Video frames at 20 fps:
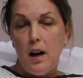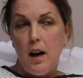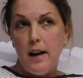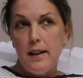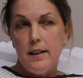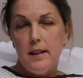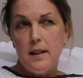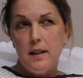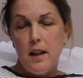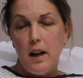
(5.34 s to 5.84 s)

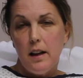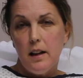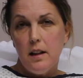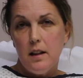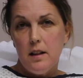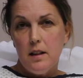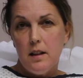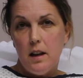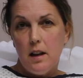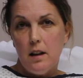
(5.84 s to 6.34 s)
I
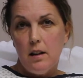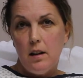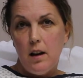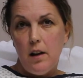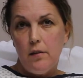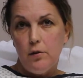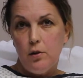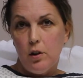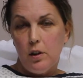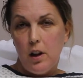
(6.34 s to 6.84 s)
decided,
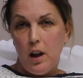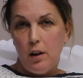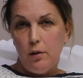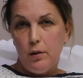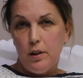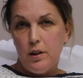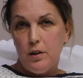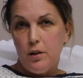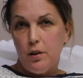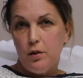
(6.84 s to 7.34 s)
after a lot of
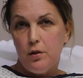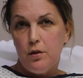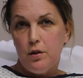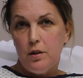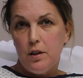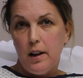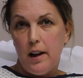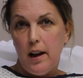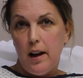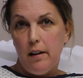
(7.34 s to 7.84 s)

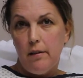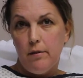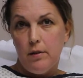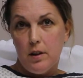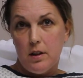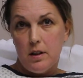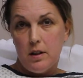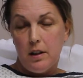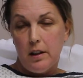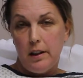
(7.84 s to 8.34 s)
research, to have
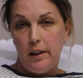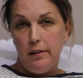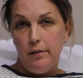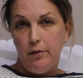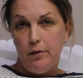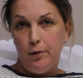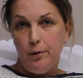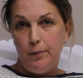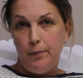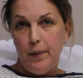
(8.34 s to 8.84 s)
the sleeve.
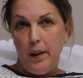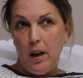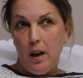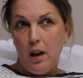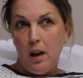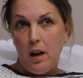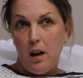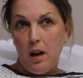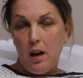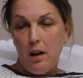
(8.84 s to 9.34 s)

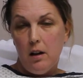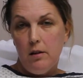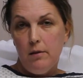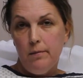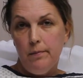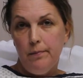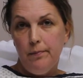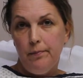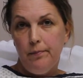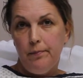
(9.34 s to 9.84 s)
I
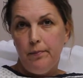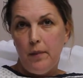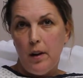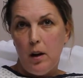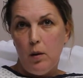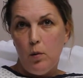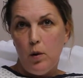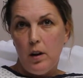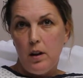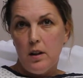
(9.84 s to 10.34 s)

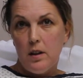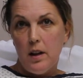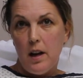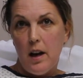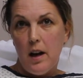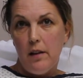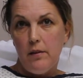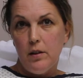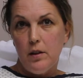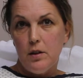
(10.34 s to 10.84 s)
wanted to
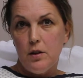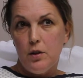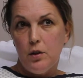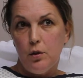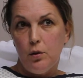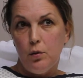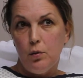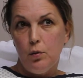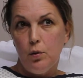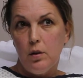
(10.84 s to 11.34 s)
have it
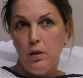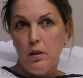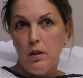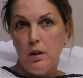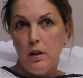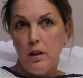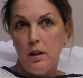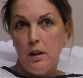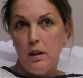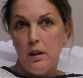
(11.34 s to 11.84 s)
to
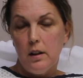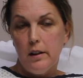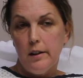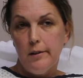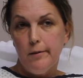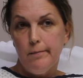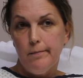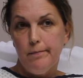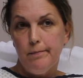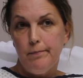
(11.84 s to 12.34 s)

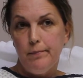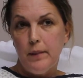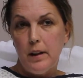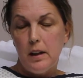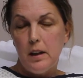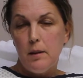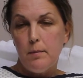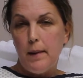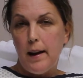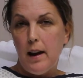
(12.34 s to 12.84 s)

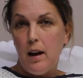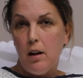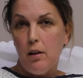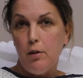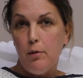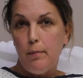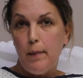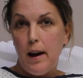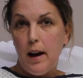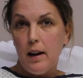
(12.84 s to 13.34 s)
get my
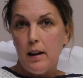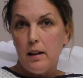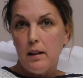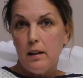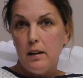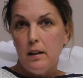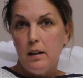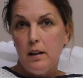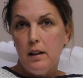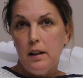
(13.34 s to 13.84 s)
health back,
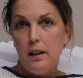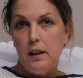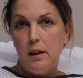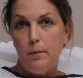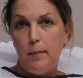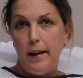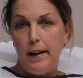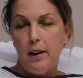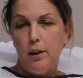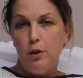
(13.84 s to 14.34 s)

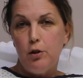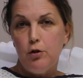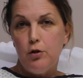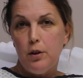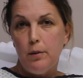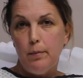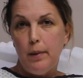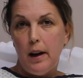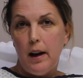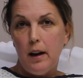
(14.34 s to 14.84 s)
get my
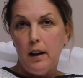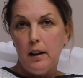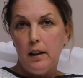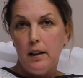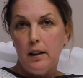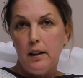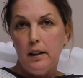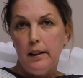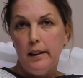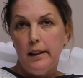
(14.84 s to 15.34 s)
energy
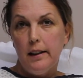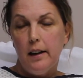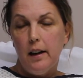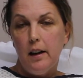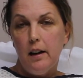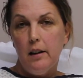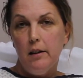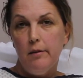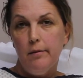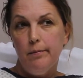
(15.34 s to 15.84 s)
back.
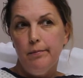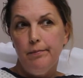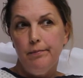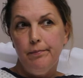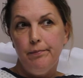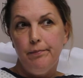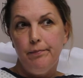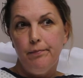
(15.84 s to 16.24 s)
A